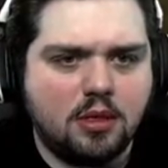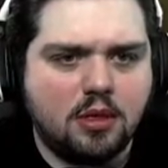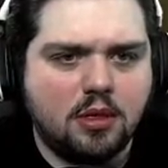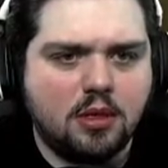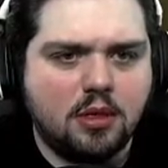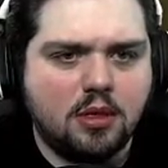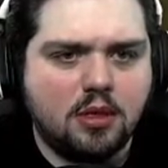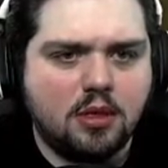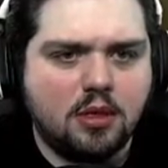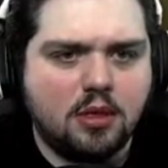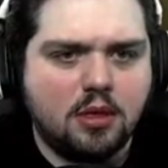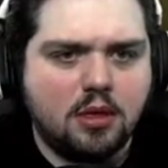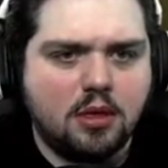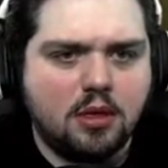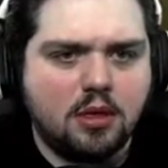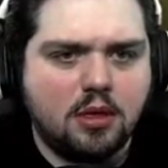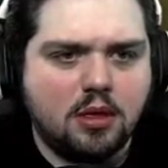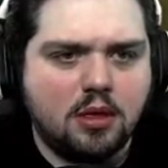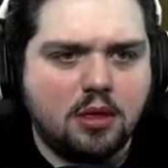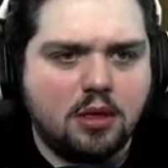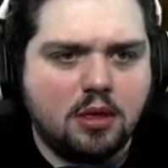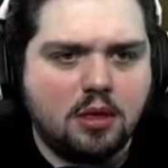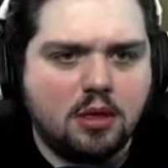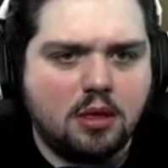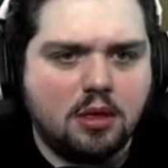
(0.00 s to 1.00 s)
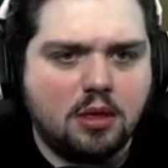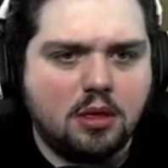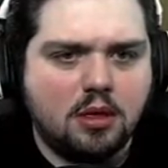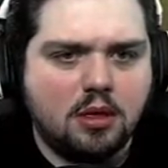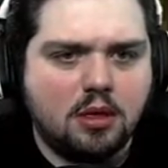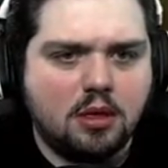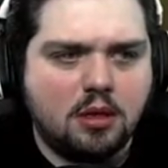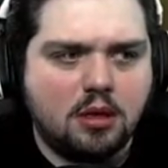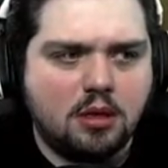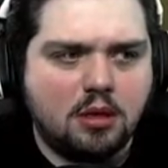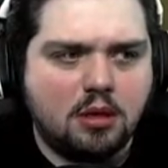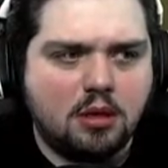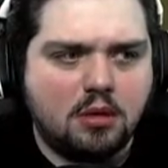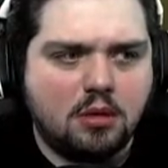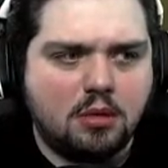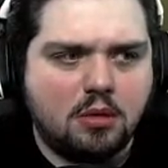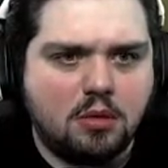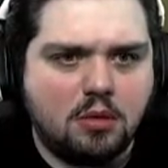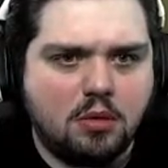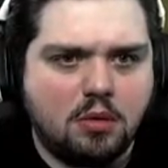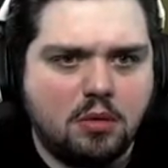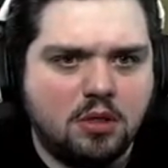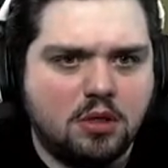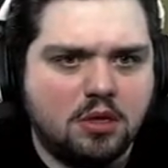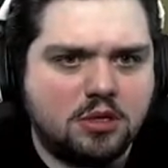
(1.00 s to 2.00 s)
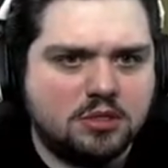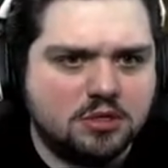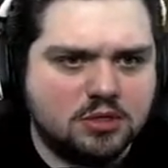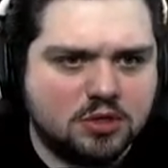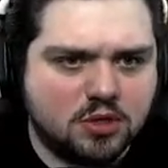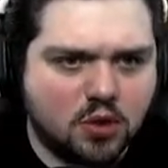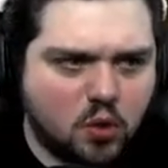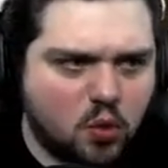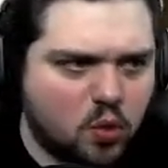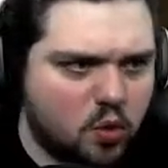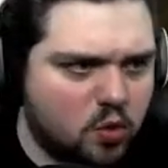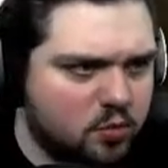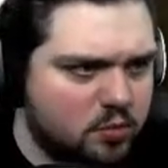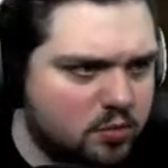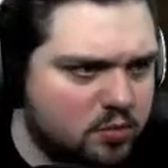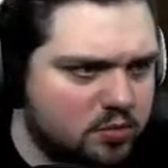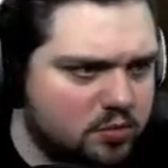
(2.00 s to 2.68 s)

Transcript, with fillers: trolley. Oh, this is horrible.